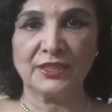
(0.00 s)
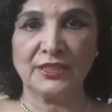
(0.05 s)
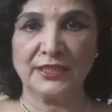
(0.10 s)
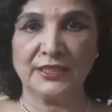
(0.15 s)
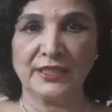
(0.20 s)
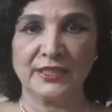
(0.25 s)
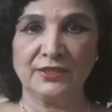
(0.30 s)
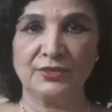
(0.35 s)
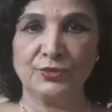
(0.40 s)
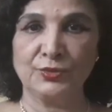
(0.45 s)
he
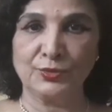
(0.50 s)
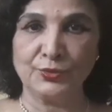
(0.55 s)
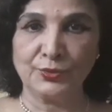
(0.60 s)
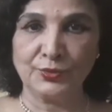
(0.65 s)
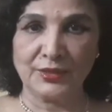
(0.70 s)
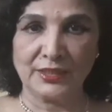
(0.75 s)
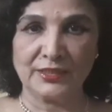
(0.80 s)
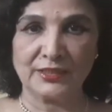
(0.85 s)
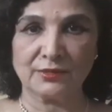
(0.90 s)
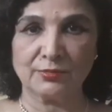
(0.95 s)
can do
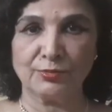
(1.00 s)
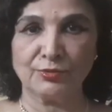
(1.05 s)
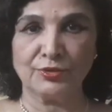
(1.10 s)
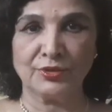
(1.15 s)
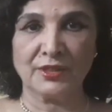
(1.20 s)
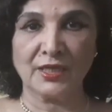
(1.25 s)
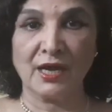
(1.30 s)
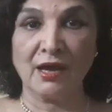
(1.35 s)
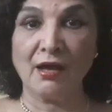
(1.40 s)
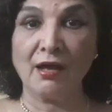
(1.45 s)
this
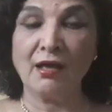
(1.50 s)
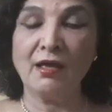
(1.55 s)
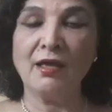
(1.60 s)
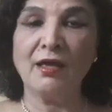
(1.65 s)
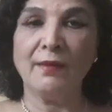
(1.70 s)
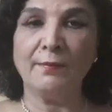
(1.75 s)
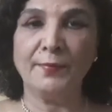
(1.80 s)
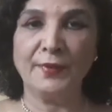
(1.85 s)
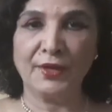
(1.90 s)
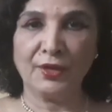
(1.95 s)
mudra,
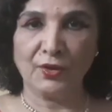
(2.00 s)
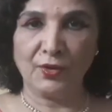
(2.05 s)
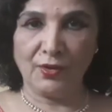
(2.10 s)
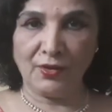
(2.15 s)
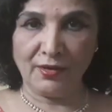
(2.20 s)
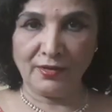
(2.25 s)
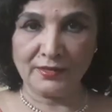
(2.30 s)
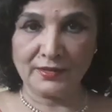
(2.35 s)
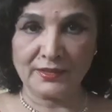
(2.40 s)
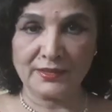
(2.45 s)

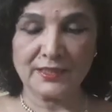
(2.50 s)
because